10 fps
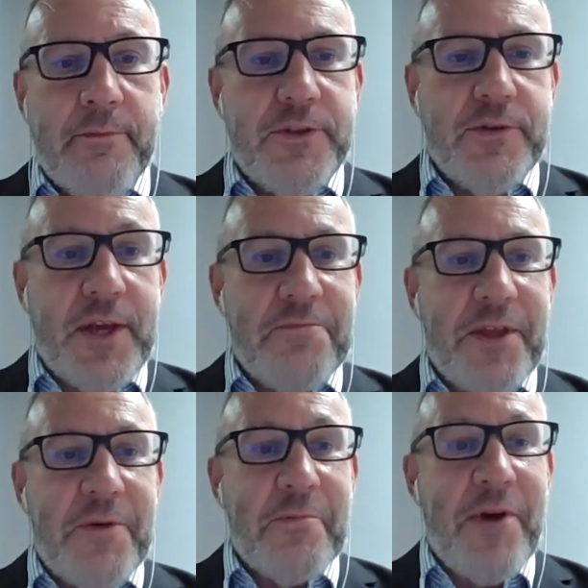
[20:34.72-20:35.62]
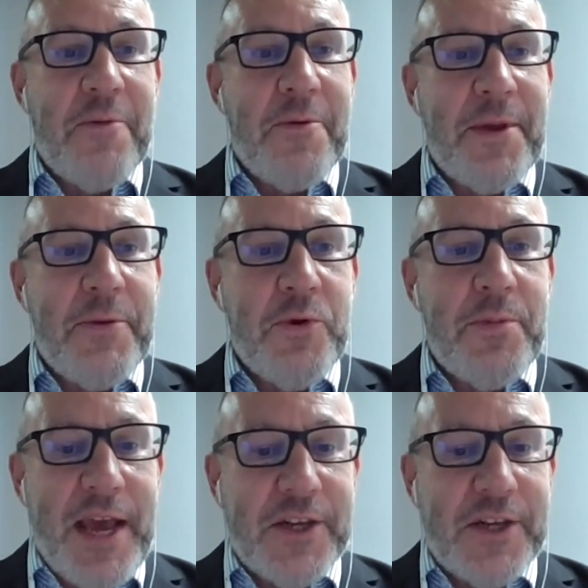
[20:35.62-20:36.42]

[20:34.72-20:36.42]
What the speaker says: So they would be